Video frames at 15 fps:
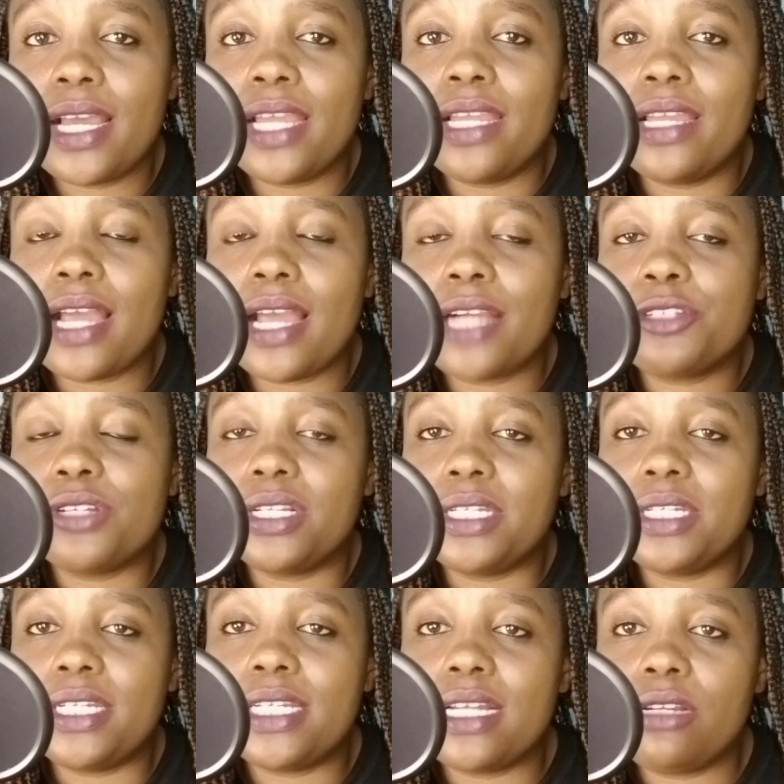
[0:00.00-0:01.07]
I actually
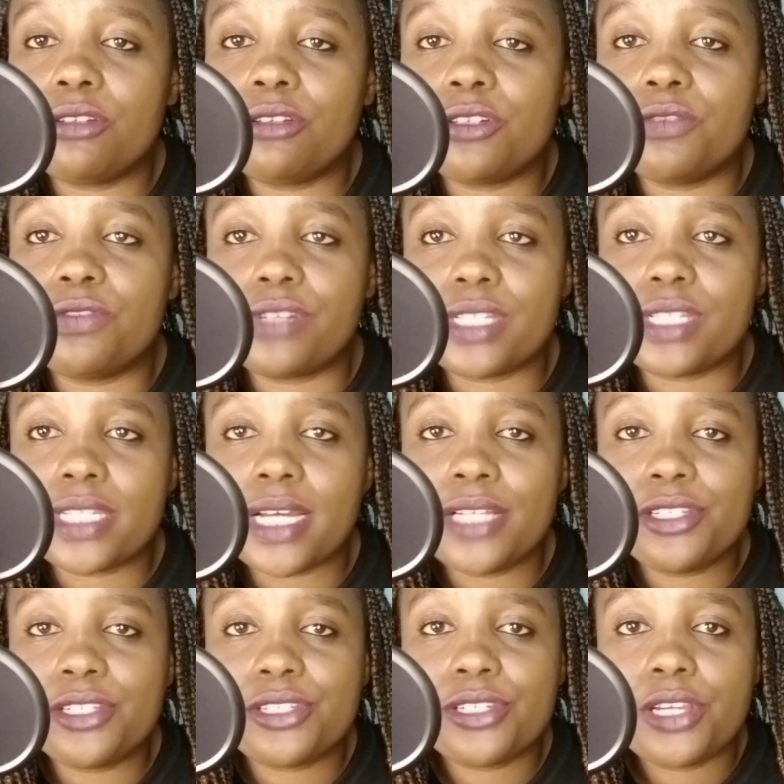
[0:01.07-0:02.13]
did a lot of
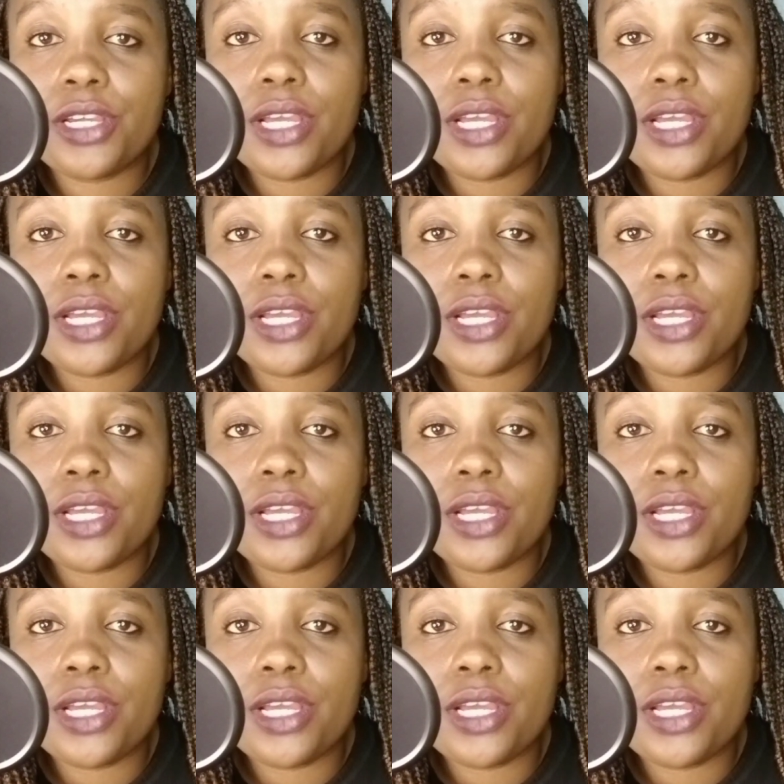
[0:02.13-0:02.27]
research,